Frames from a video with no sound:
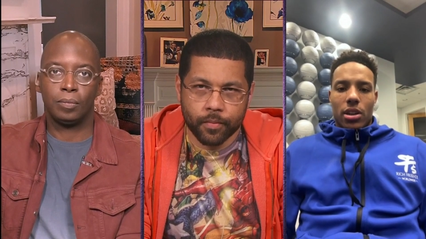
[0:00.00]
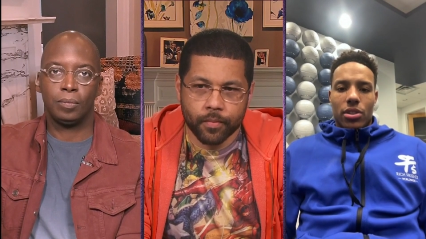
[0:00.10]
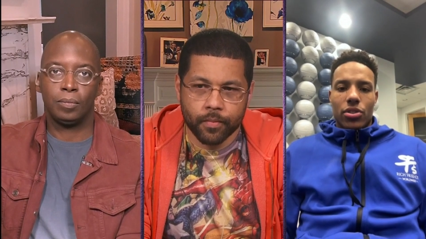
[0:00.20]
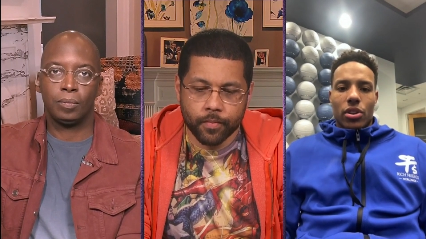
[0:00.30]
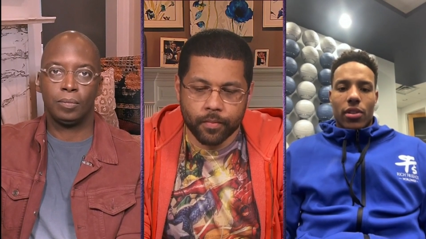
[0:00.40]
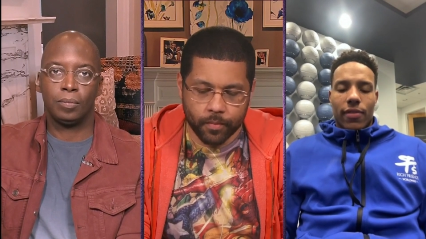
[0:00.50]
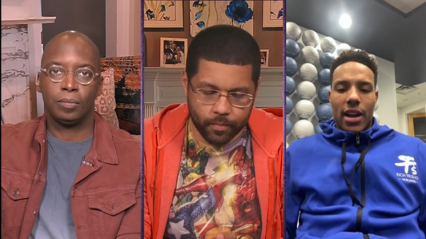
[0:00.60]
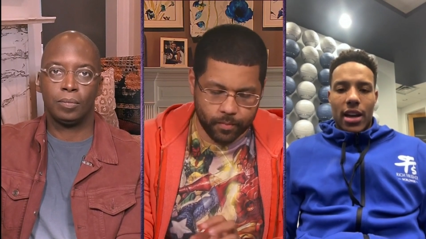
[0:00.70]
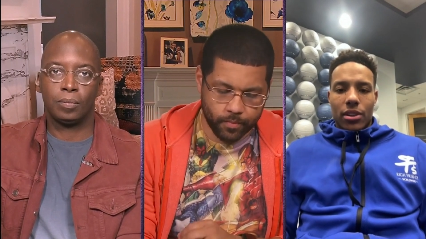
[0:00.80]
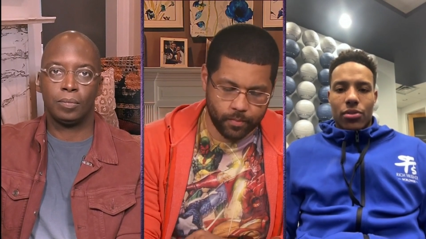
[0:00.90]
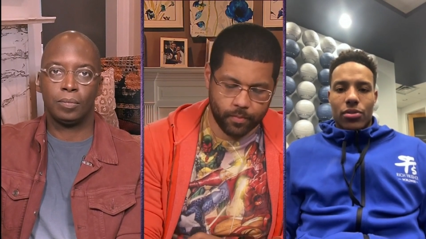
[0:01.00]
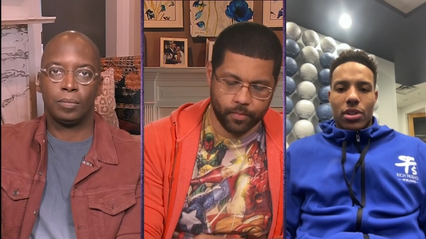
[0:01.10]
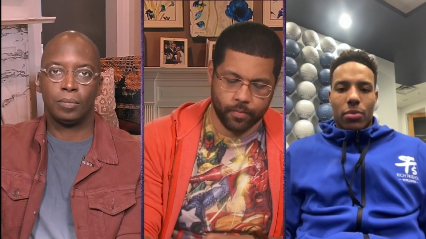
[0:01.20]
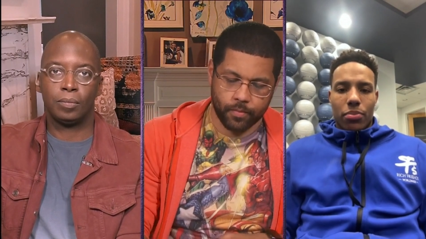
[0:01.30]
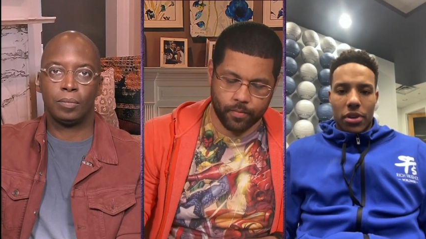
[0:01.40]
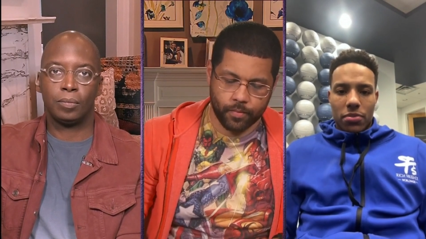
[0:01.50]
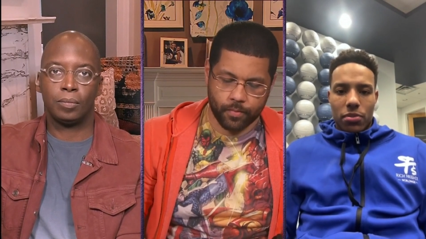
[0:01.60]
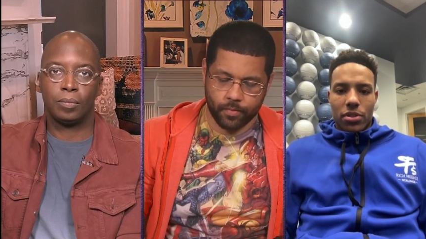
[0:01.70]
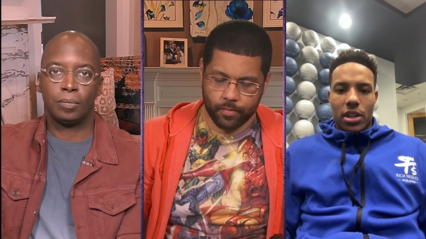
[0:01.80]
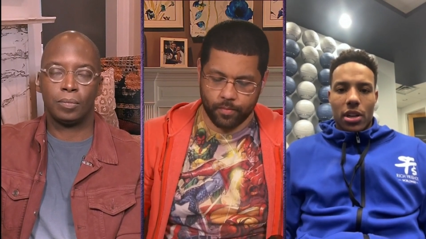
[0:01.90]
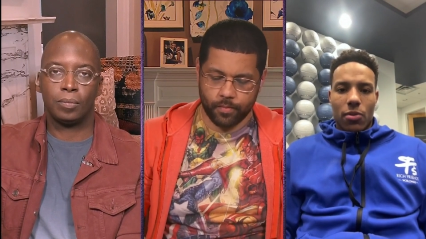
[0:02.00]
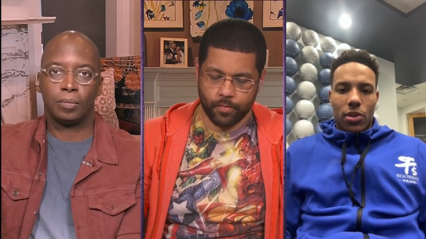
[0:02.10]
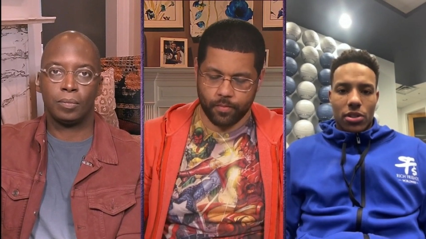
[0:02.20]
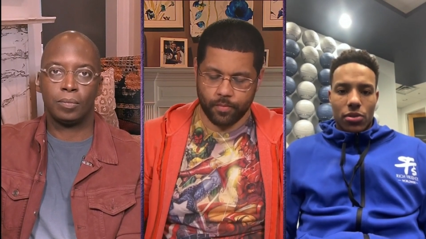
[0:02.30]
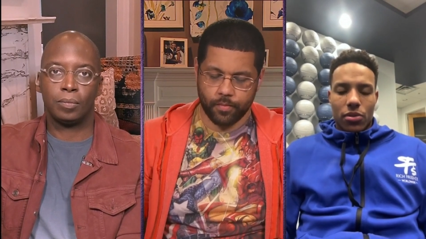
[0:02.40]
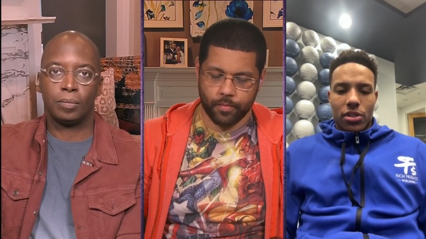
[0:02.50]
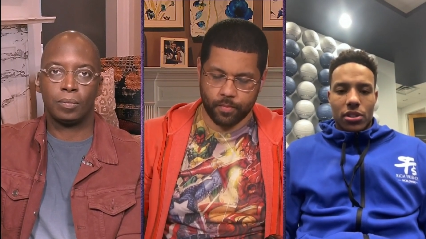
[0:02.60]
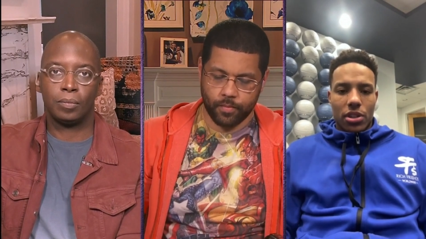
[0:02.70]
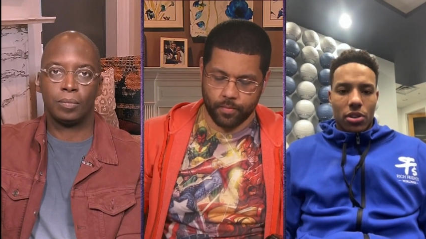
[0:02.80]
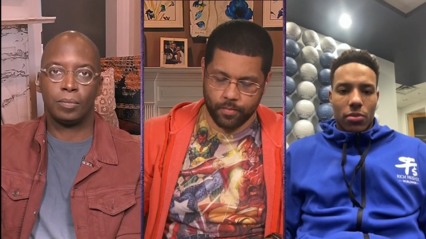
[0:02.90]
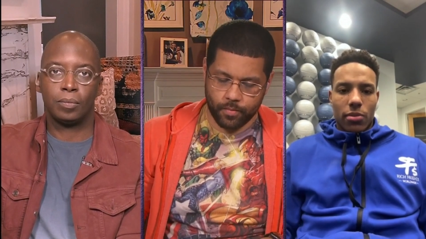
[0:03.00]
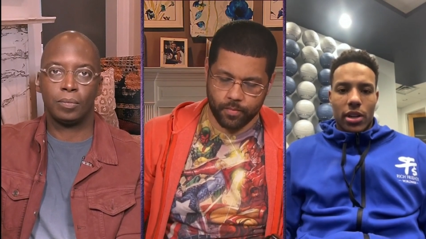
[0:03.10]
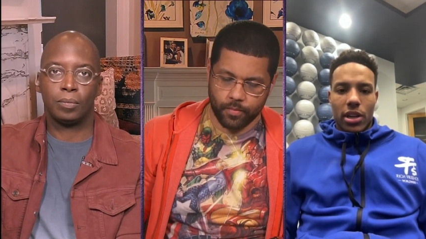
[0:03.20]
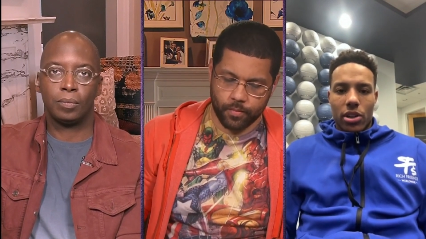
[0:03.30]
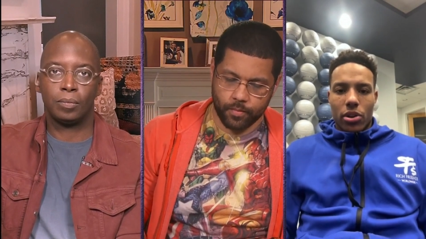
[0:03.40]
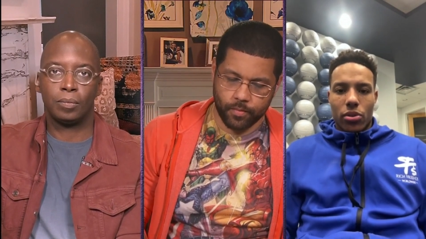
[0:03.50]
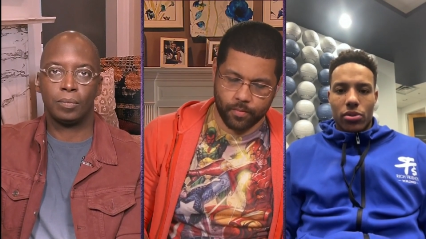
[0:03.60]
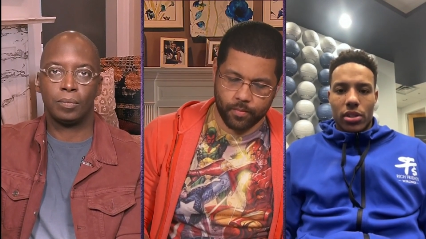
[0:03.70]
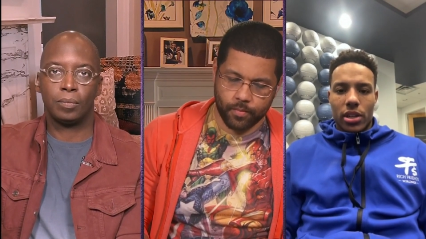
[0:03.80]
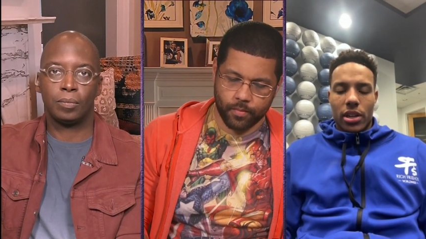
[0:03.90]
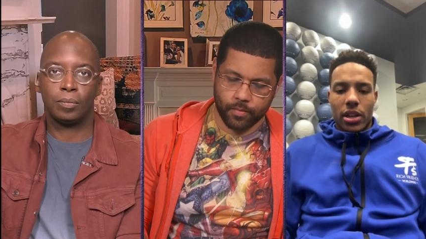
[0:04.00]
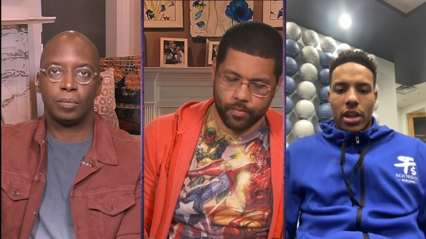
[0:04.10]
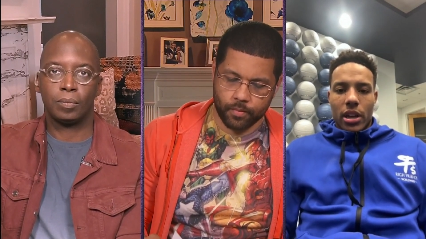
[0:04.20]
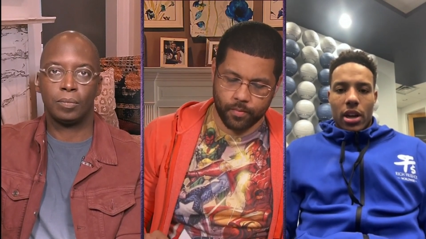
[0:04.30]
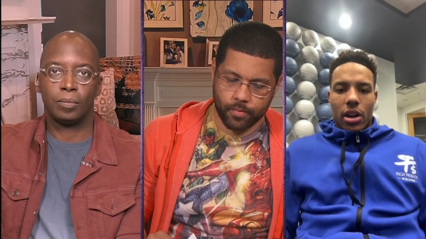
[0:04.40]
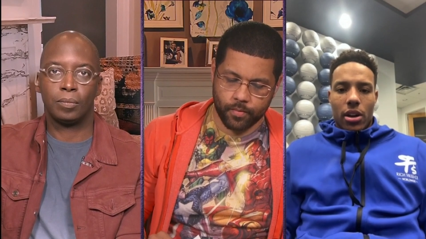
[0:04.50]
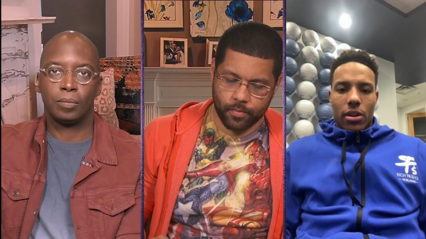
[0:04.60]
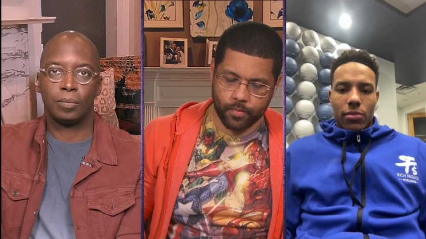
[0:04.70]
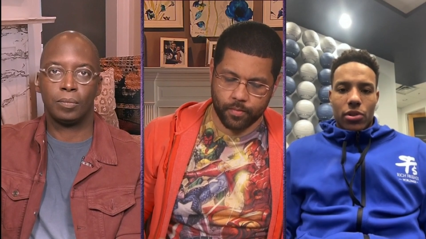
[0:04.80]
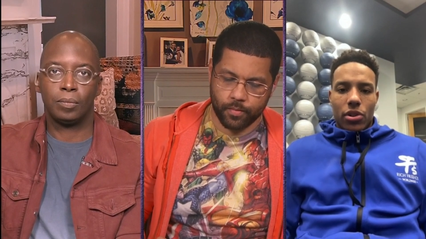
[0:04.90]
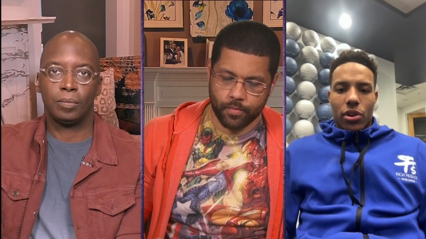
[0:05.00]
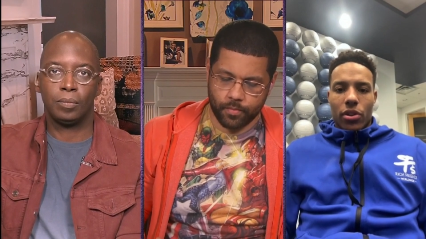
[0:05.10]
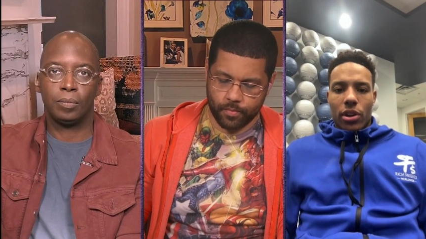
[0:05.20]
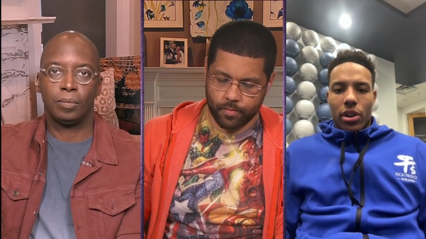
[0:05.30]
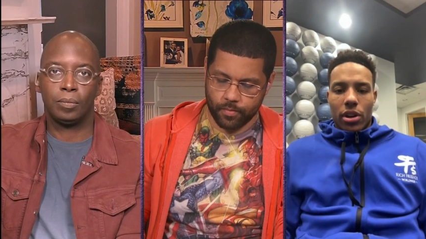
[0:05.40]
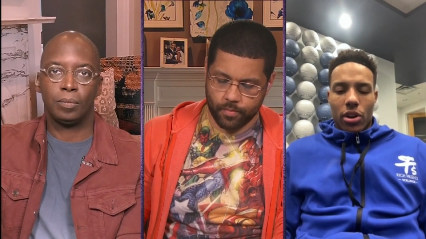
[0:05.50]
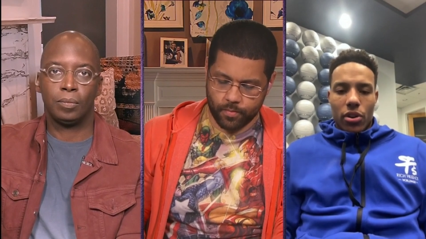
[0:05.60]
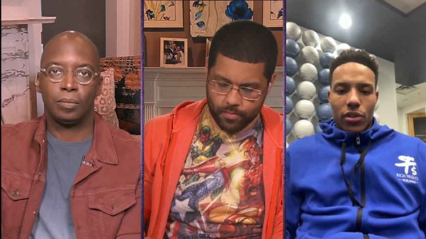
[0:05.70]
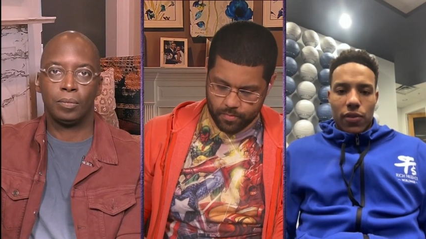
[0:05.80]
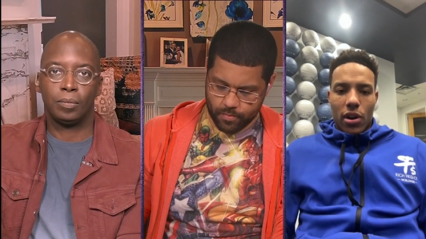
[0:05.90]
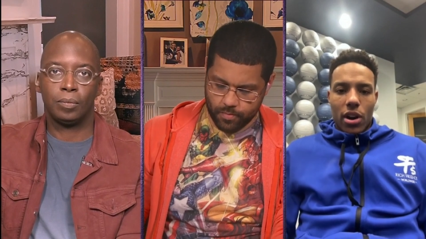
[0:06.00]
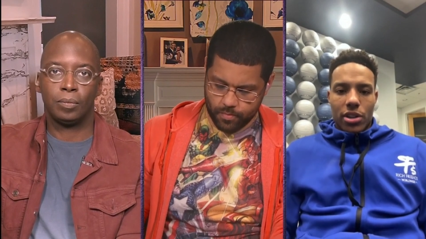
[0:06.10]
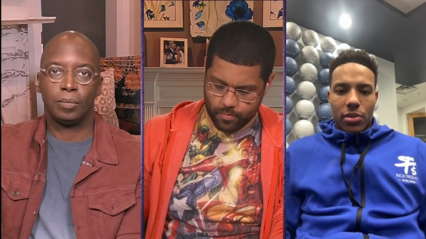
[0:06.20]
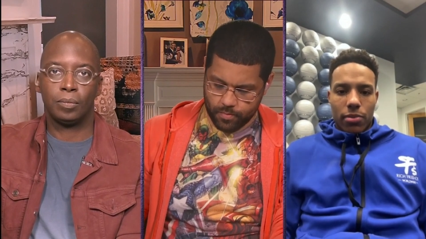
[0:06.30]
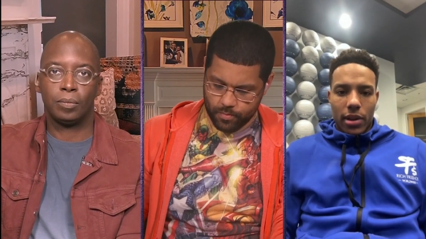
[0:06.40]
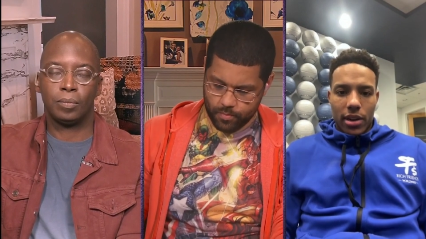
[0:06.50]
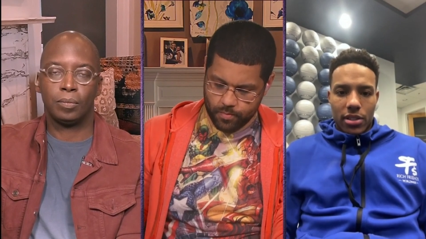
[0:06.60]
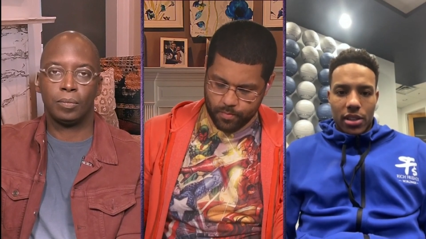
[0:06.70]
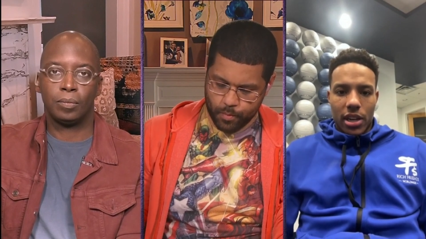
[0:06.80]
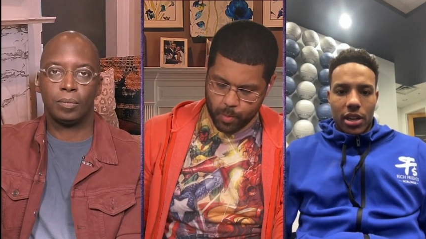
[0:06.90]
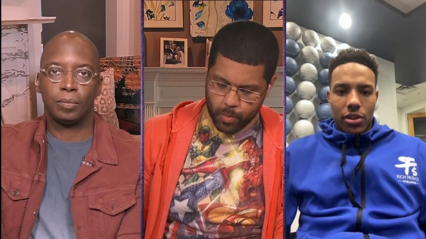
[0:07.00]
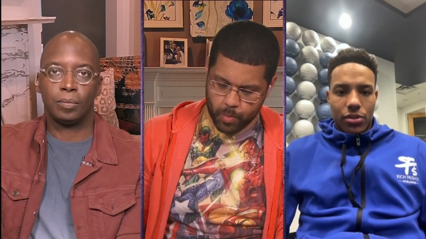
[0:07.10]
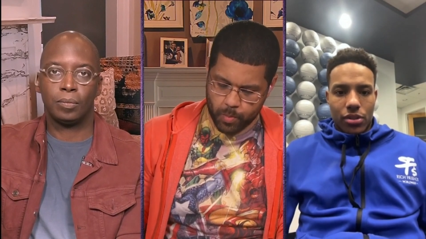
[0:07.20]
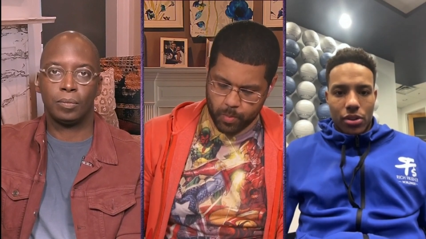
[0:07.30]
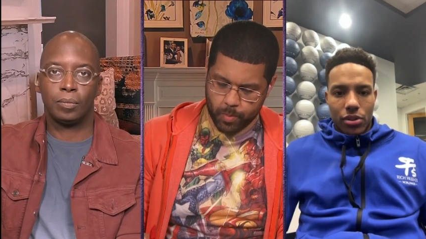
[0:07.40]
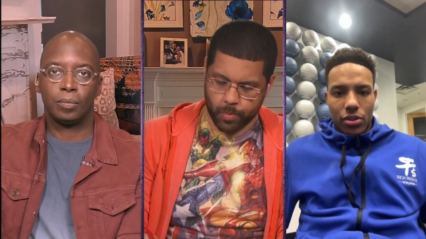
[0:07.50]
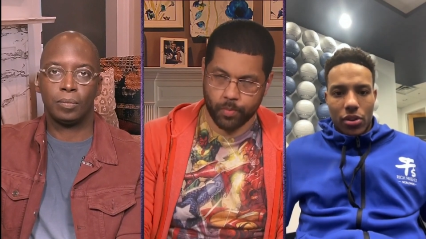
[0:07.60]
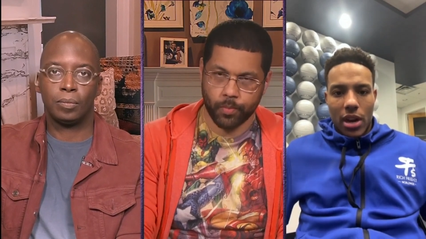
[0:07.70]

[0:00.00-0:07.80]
Speaker 1: you know, the values and the principles that he wants to instill, but he knows that. Um, you know, you're only going to go as far as your players take you. So, you know, I